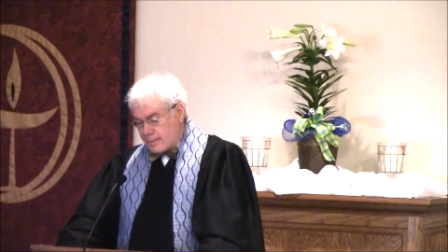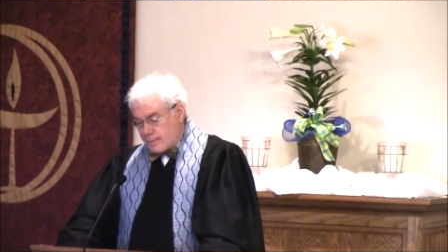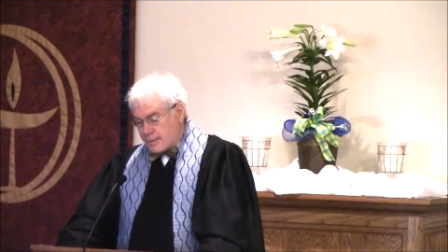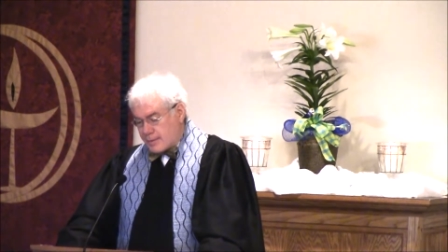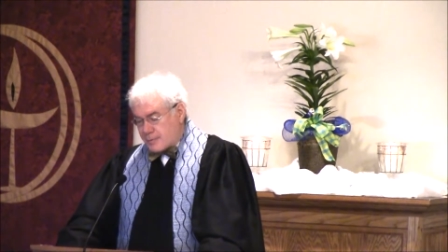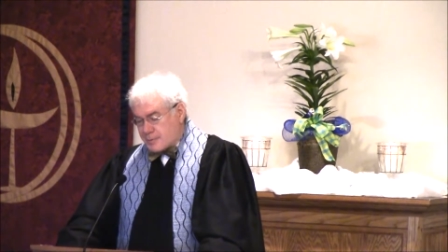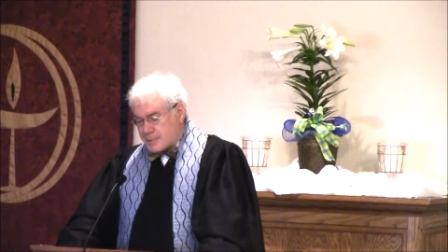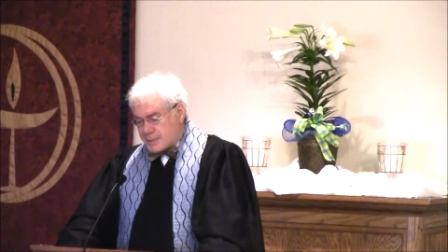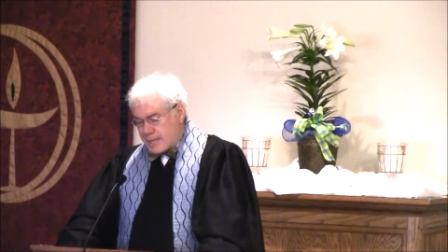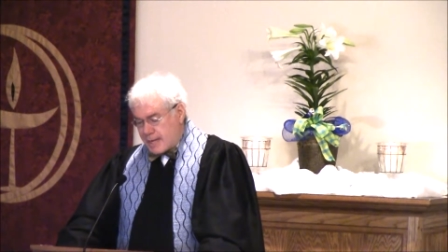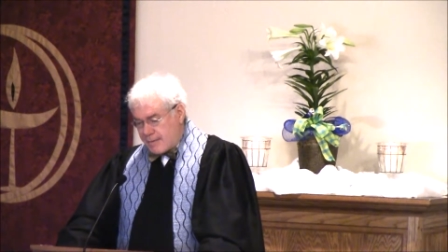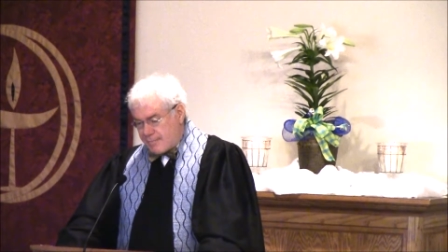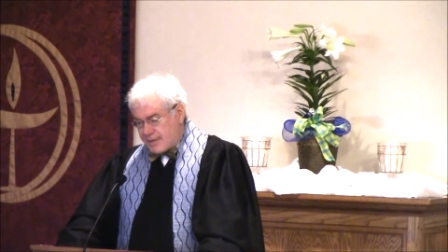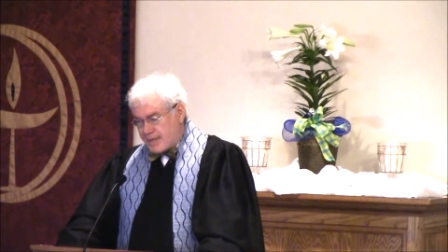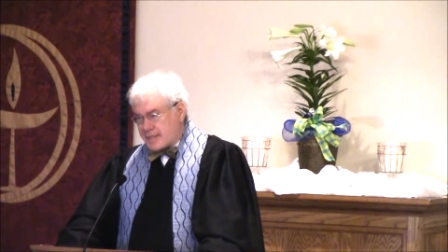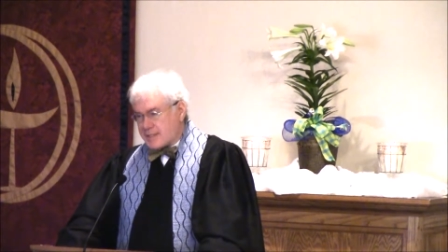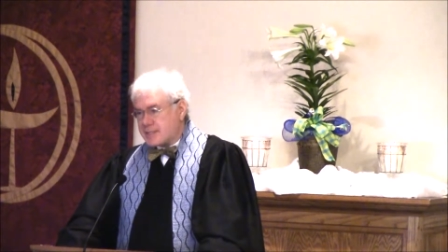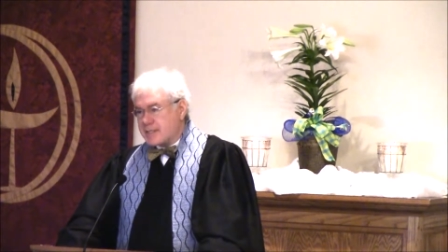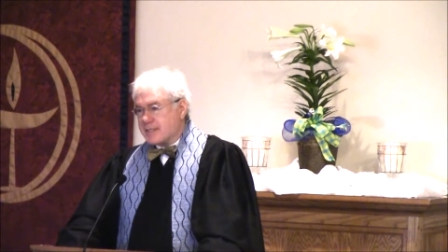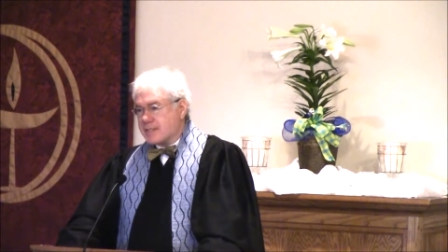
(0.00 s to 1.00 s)
There's
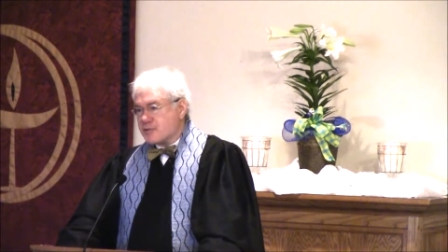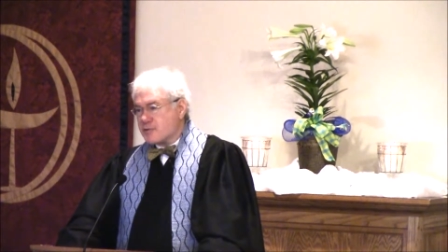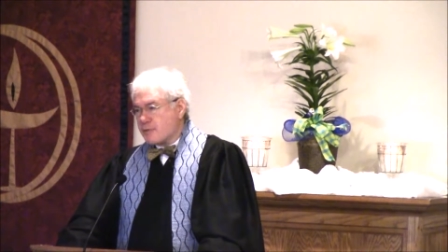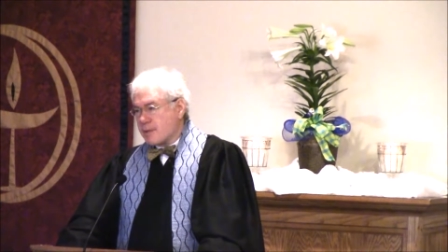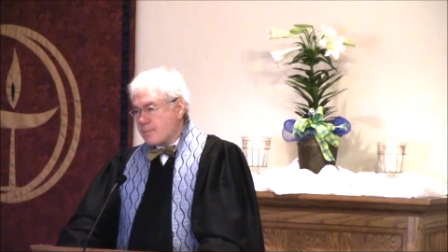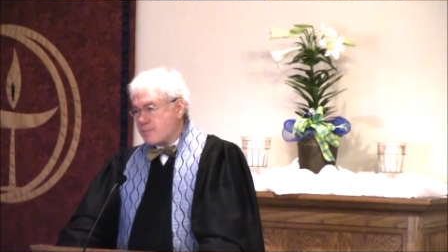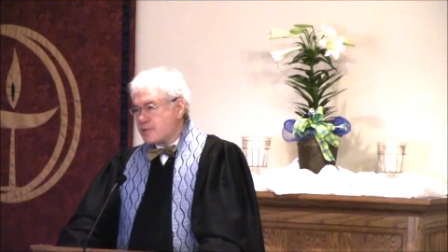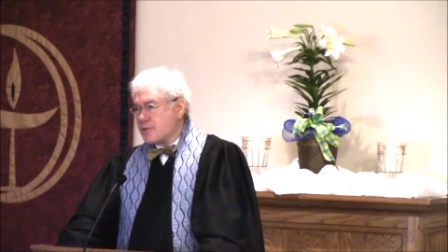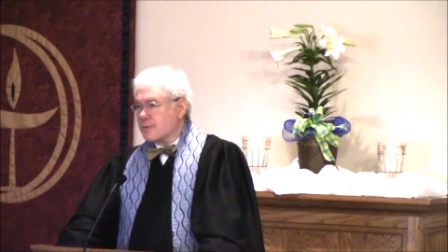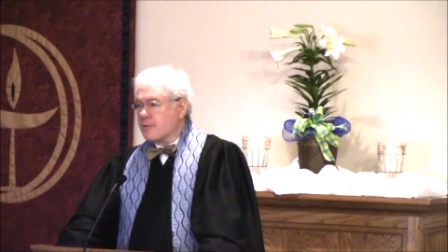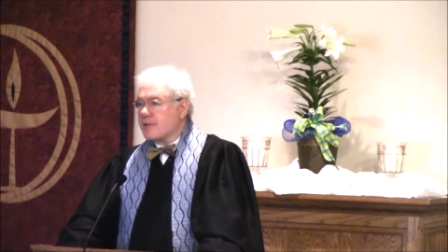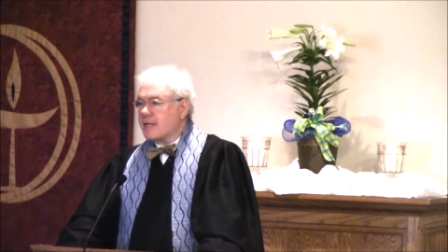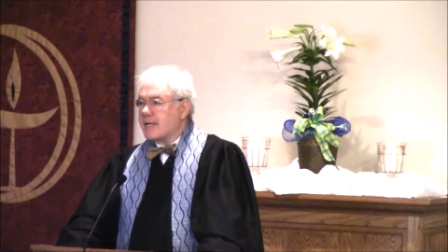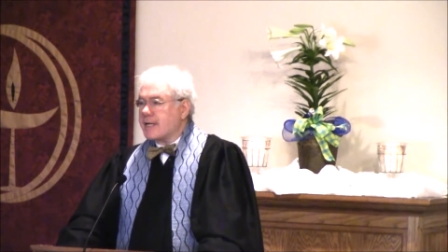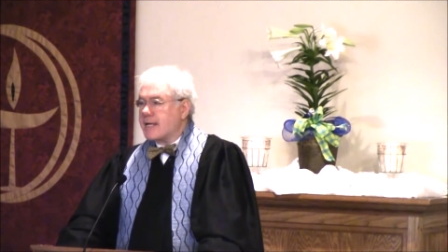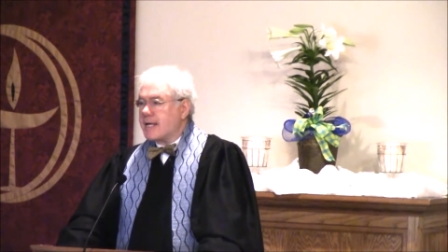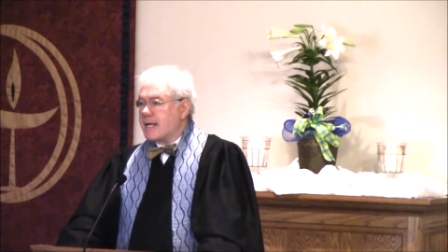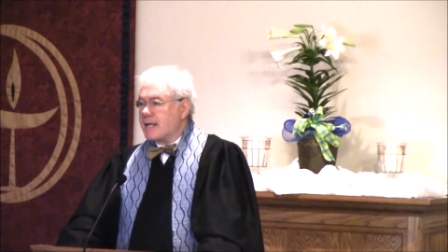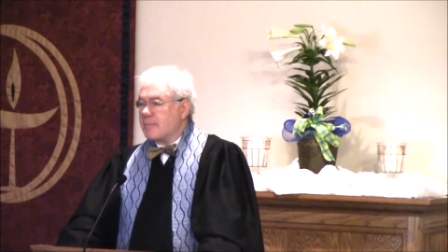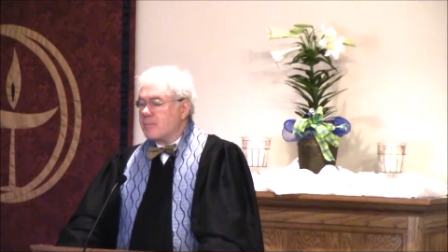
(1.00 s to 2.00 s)
evidence in Scripture that
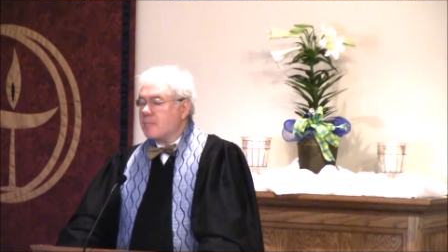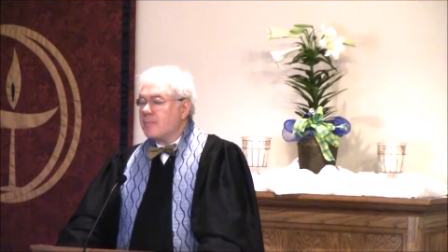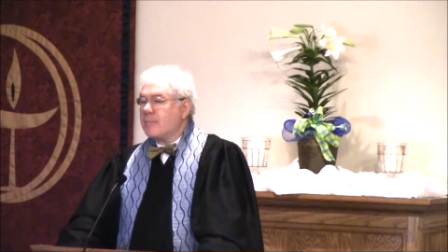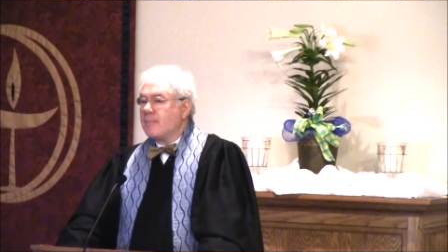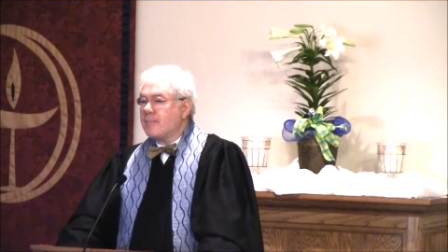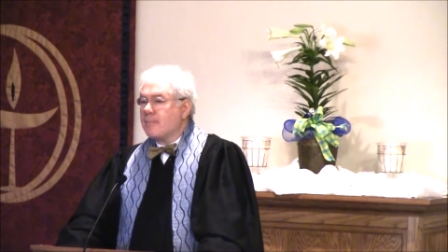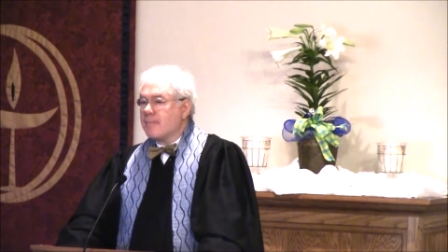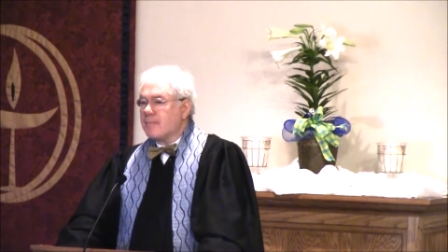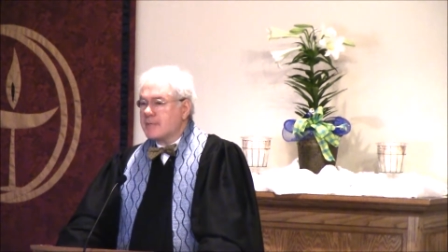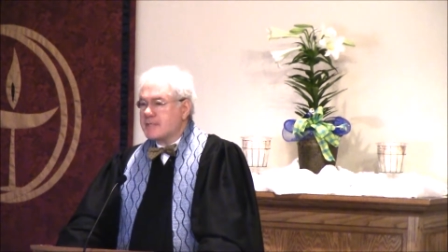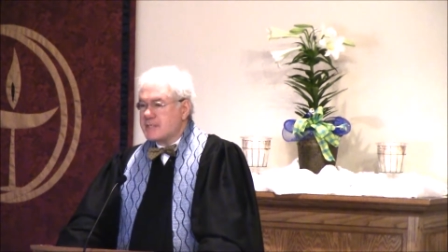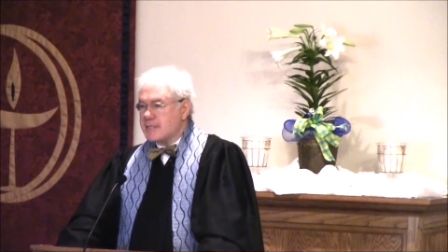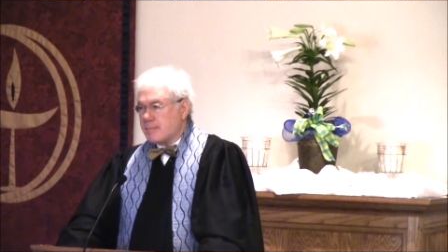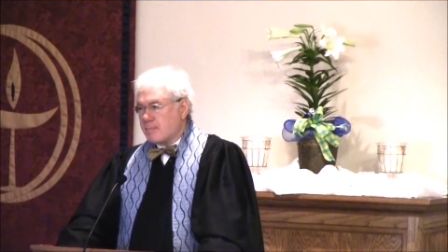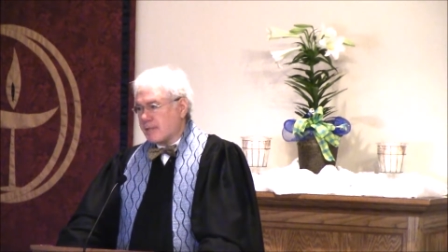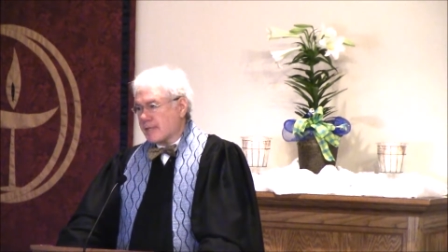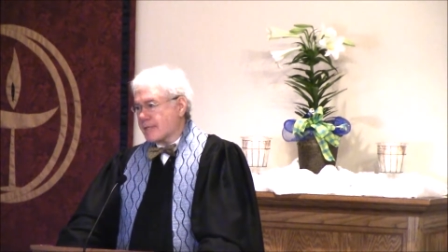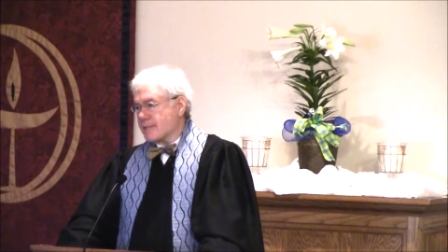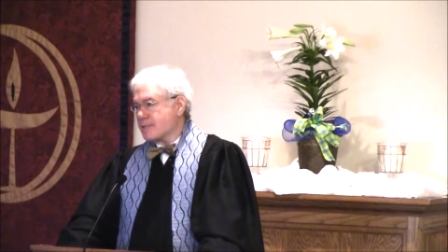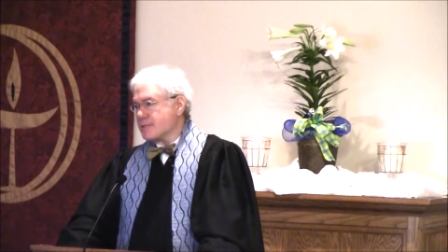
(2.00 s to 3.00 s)
he had
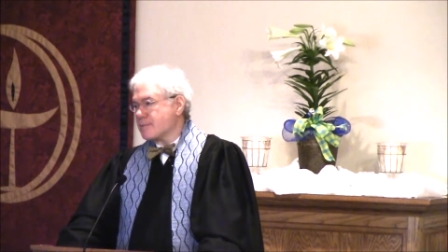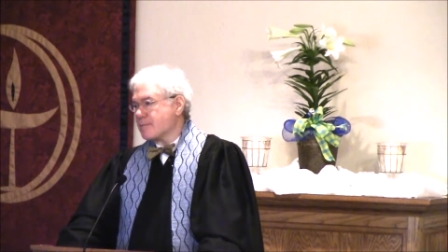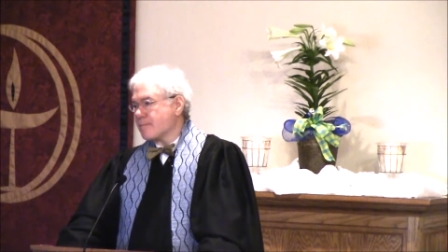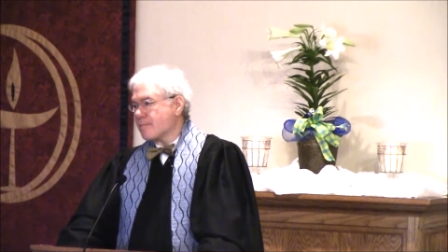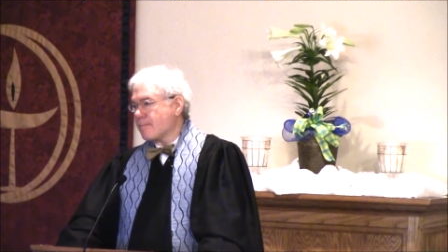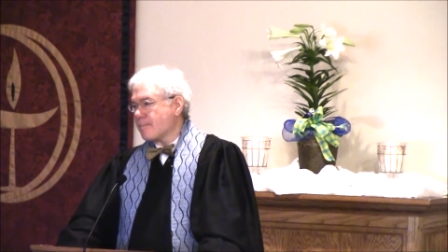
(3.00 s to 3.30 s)
siblings.